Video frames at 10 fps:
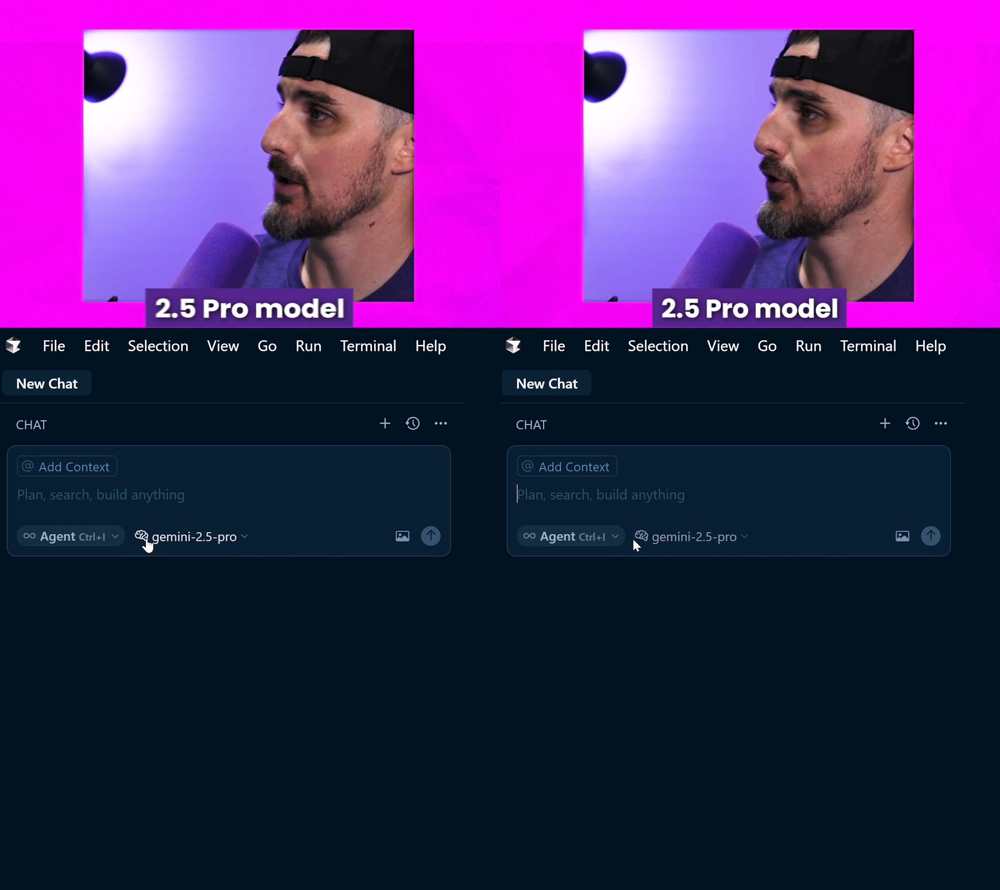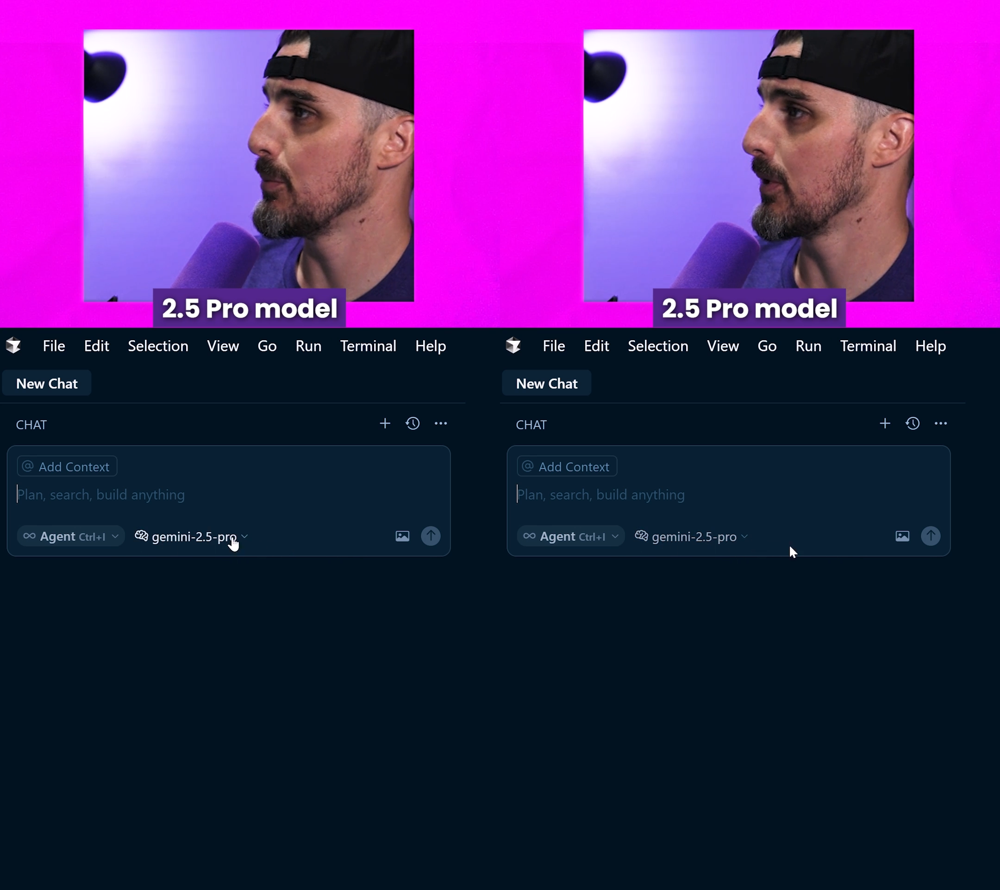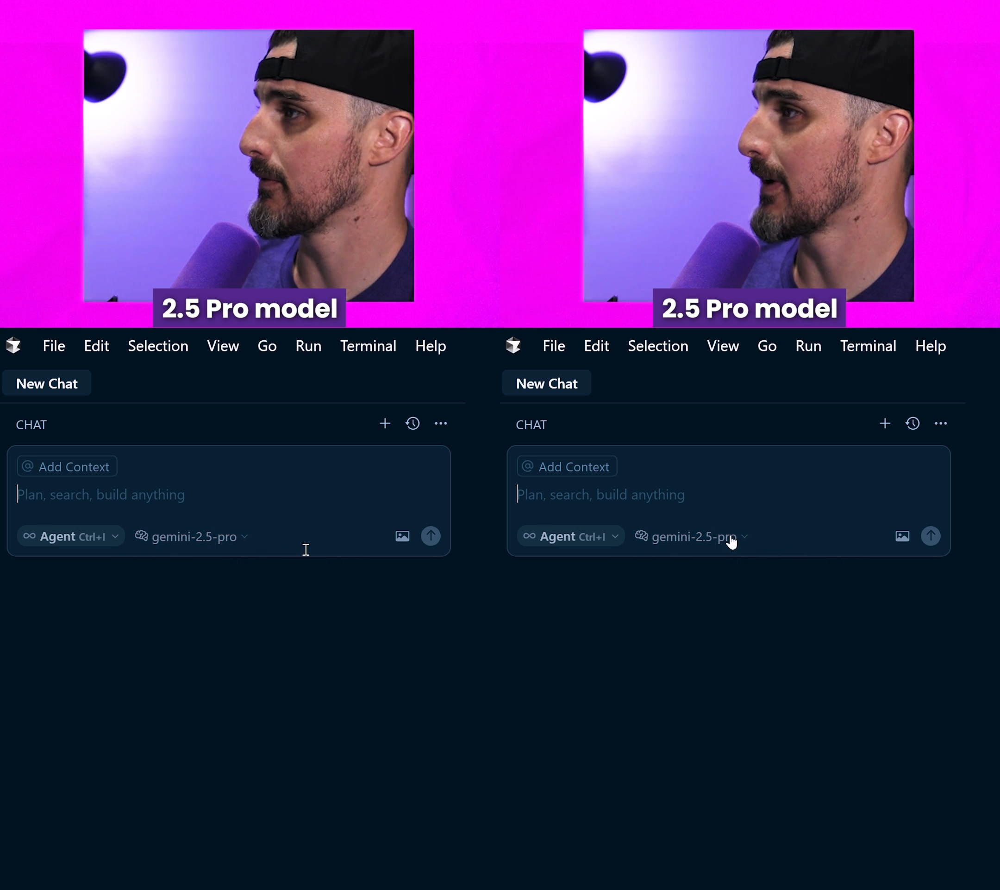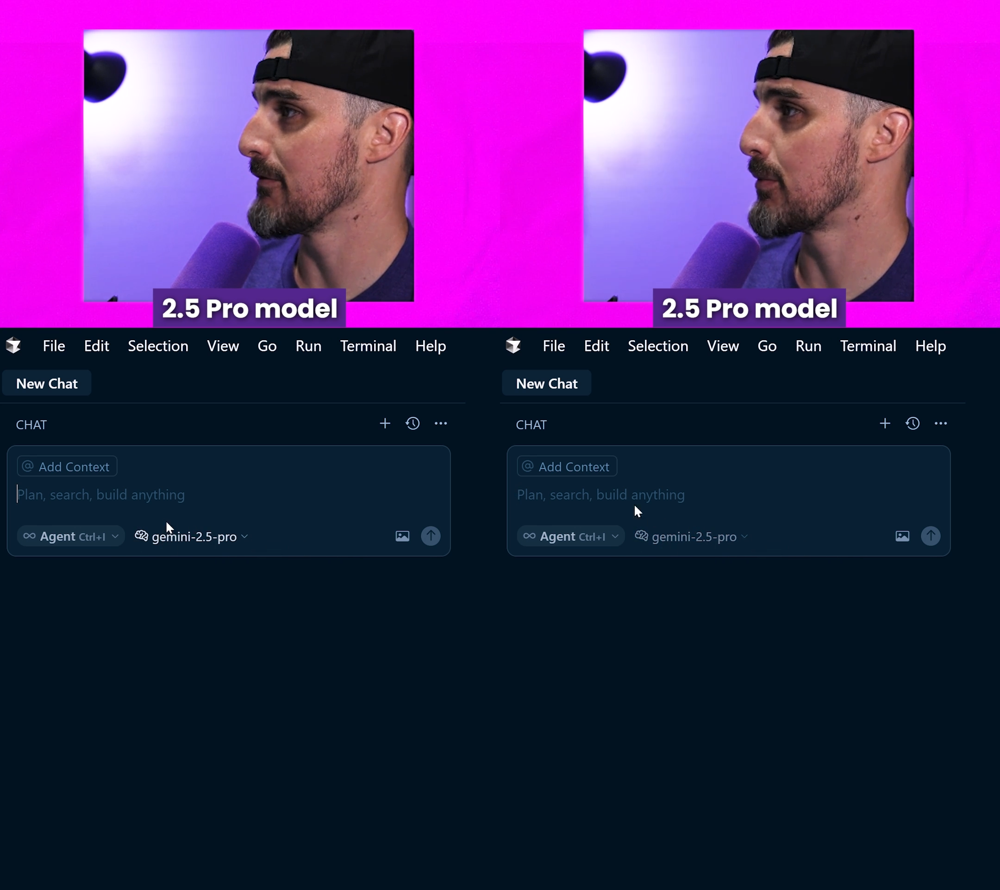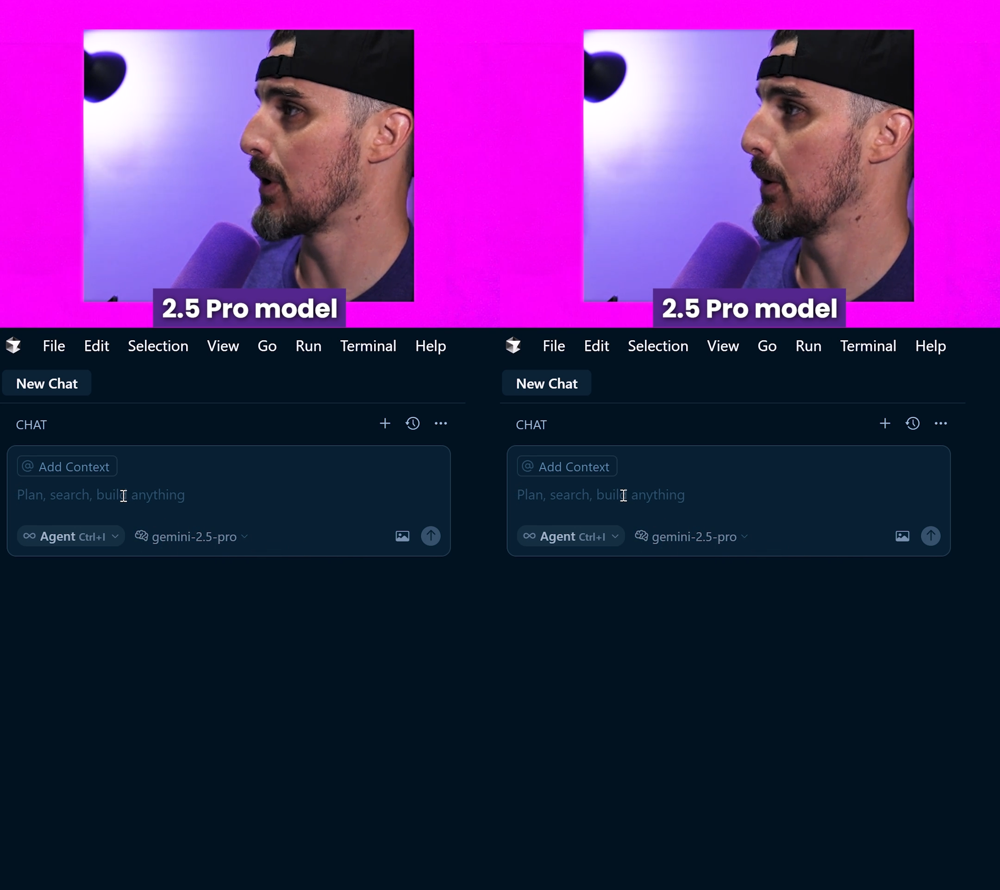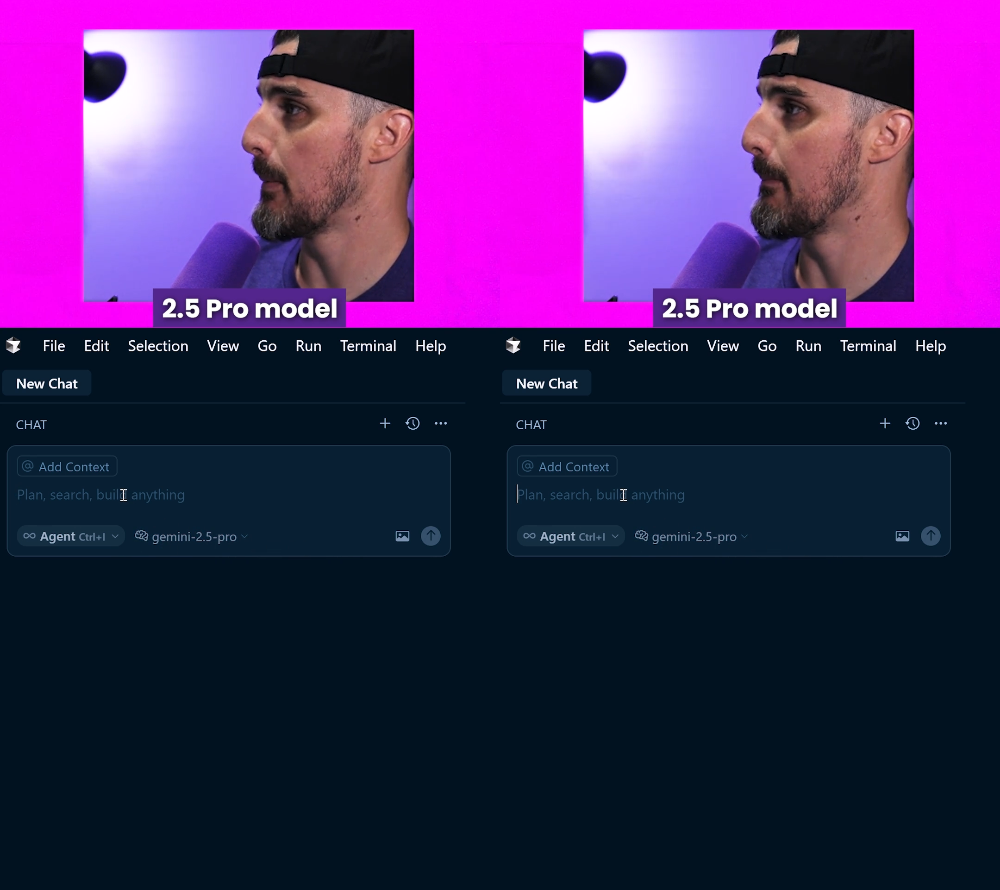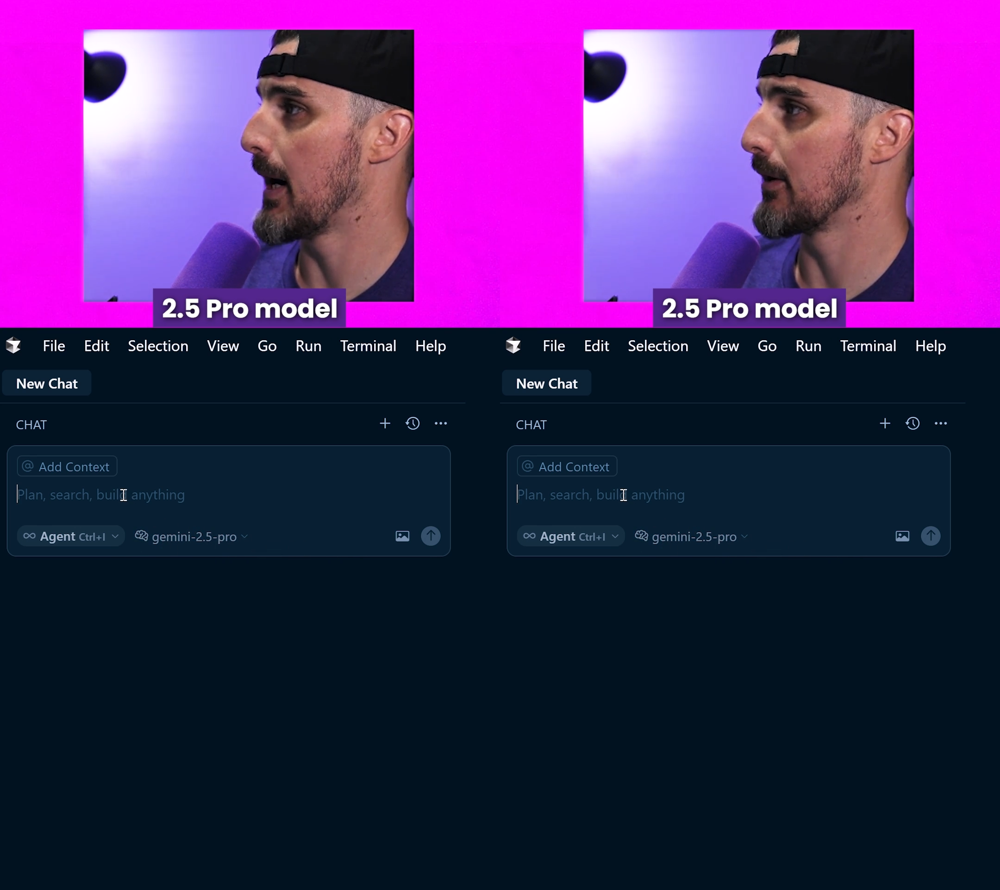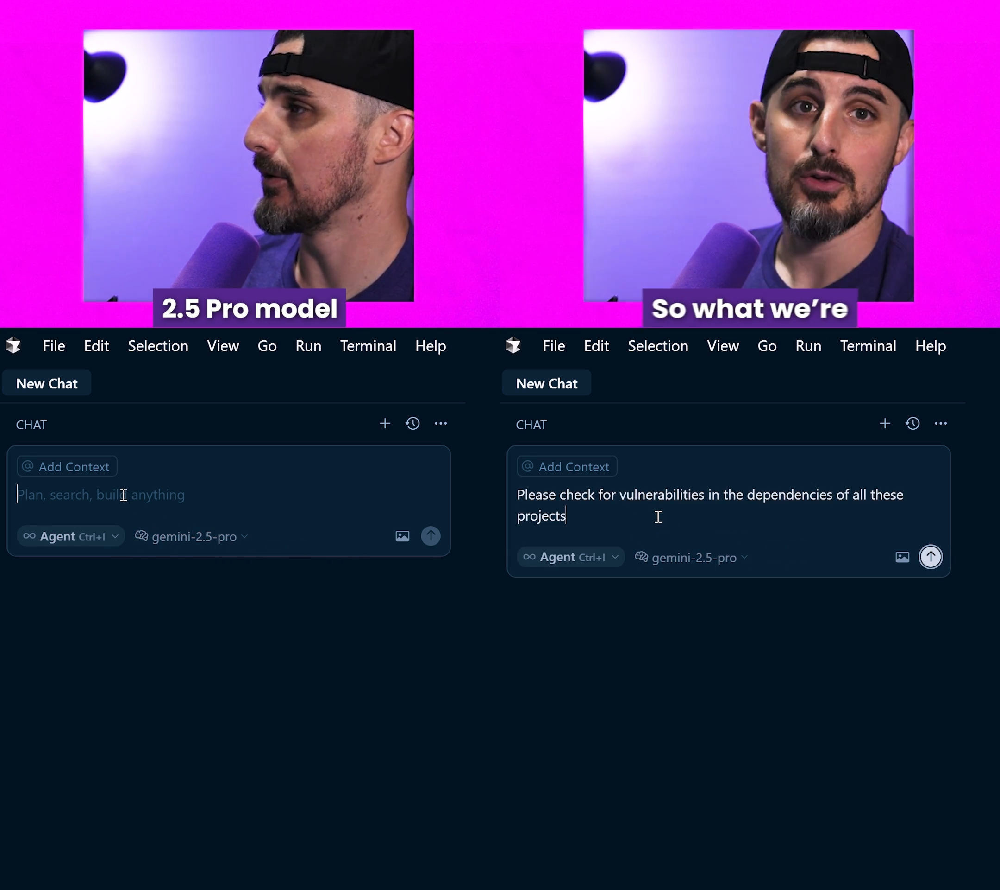2.5 Pro
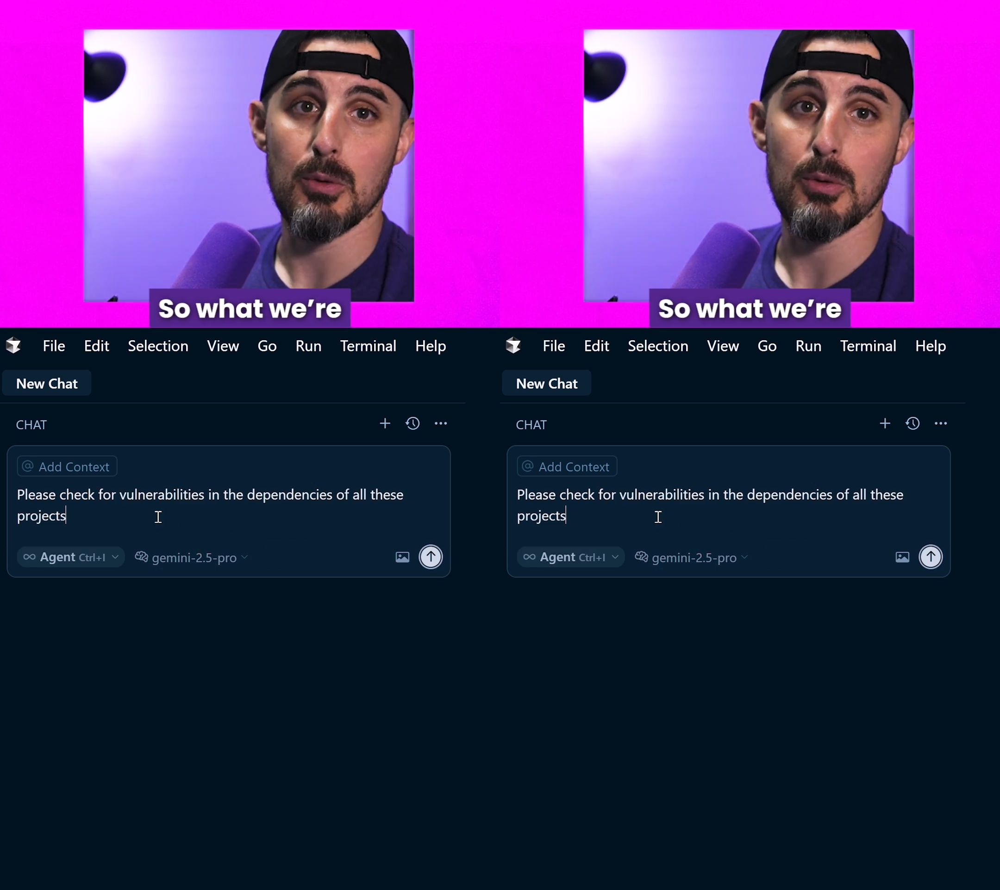model.